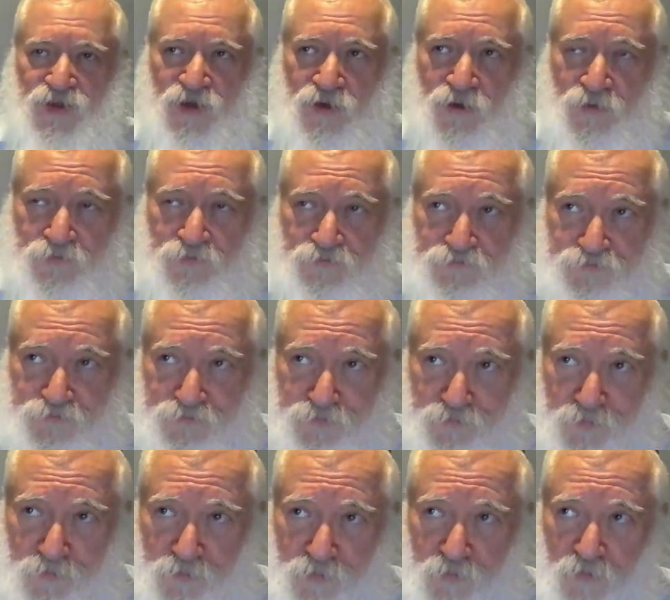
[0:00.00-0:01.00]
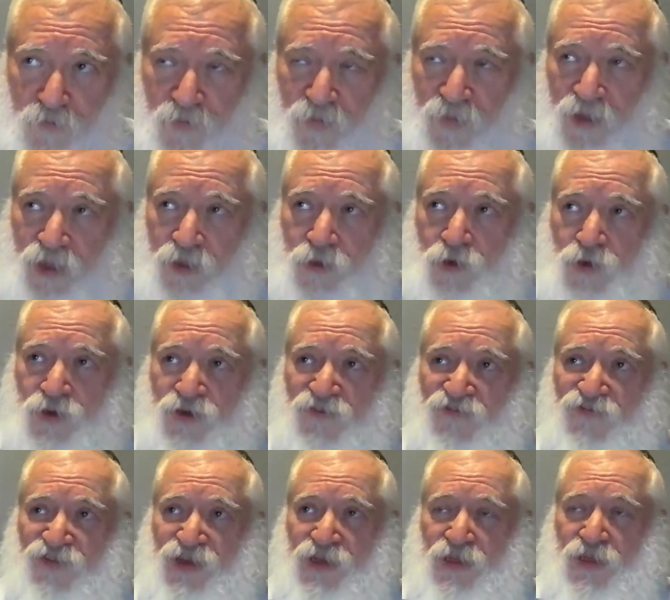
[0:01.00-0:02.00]
So you
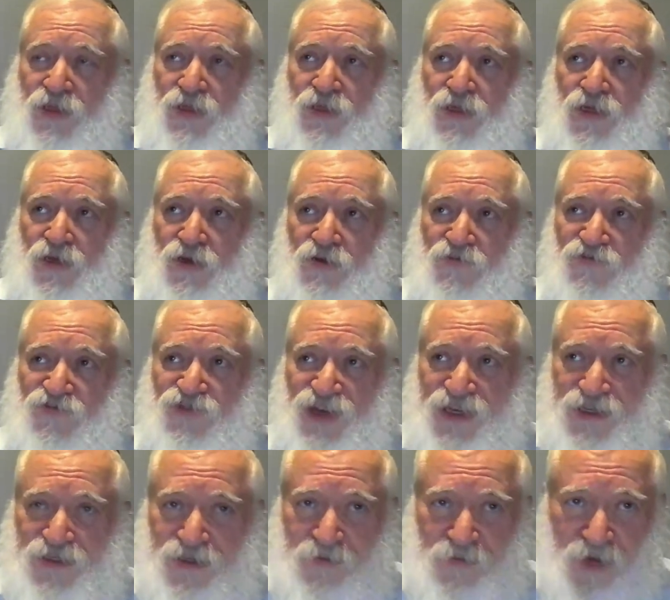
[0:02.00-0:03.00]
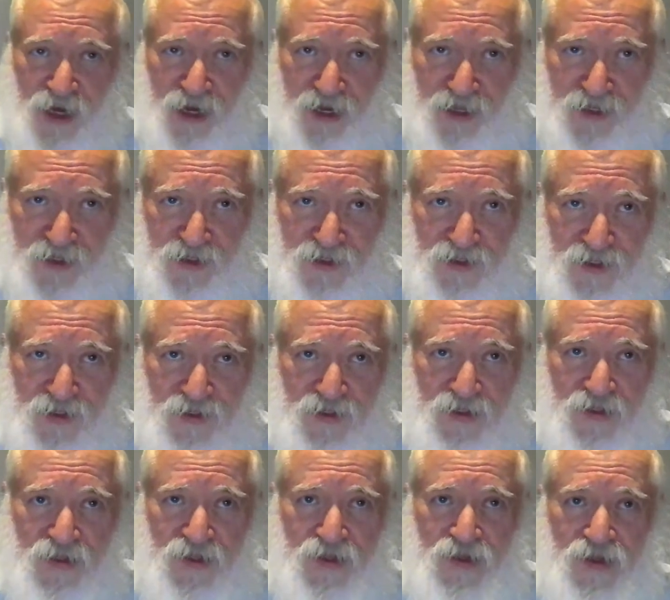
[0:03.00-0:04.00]
can feel victimized
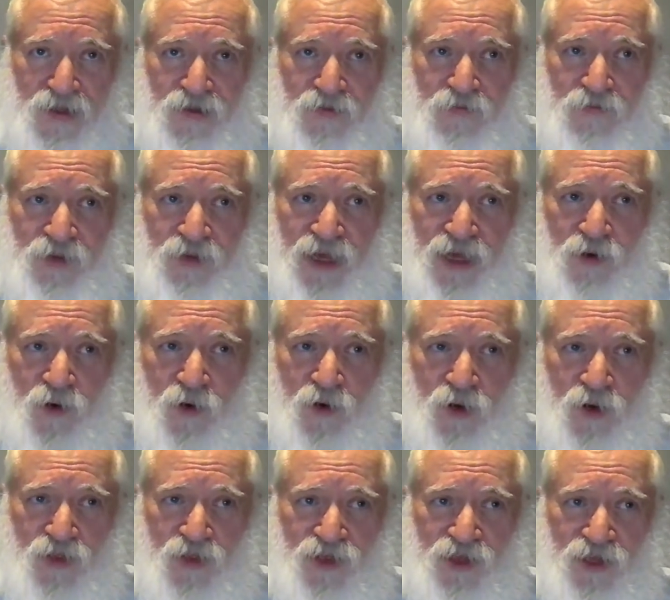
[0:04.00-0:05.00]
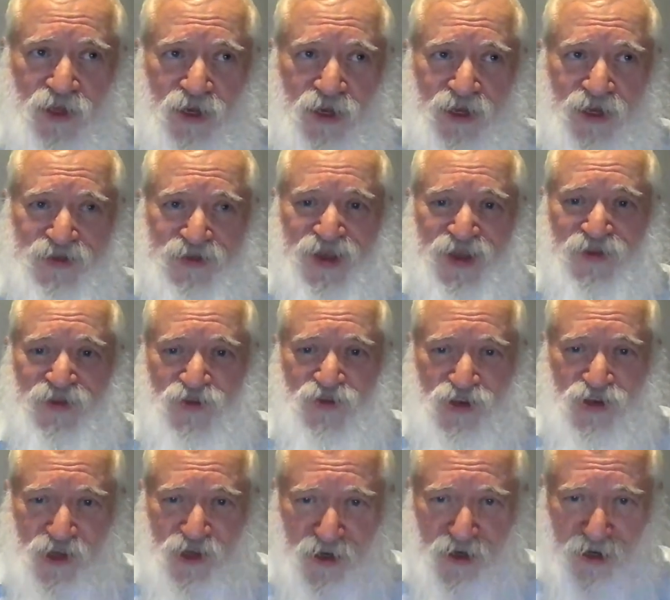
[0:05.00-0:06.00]
by all the
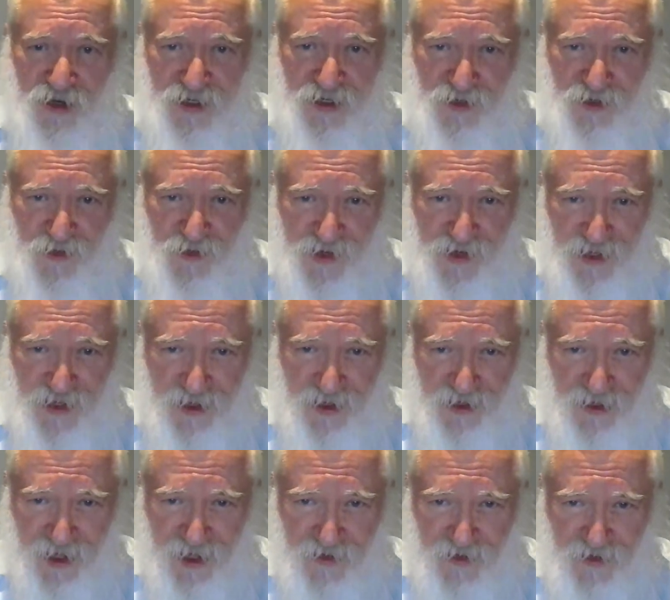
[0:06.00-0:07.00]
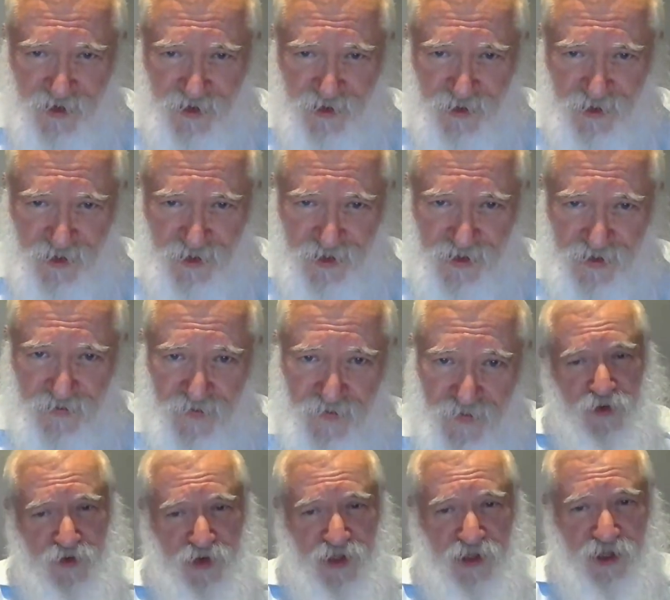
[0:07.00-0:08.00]
attention on Israel and Jews.
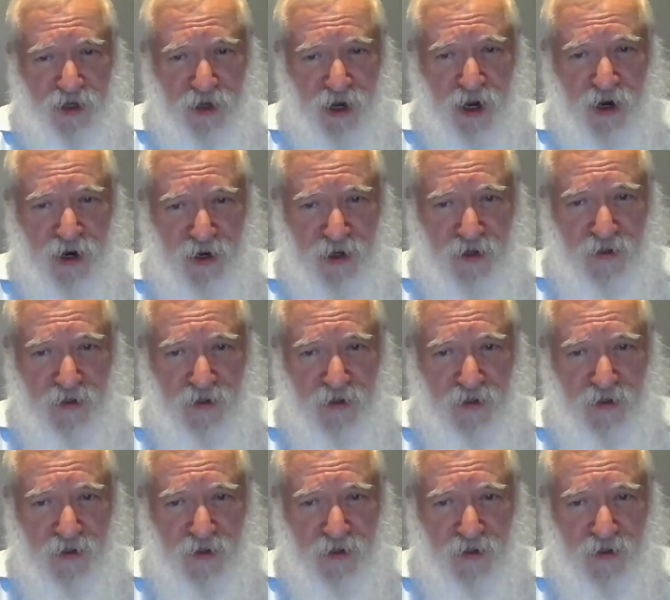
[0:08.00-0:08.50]
Wow, we really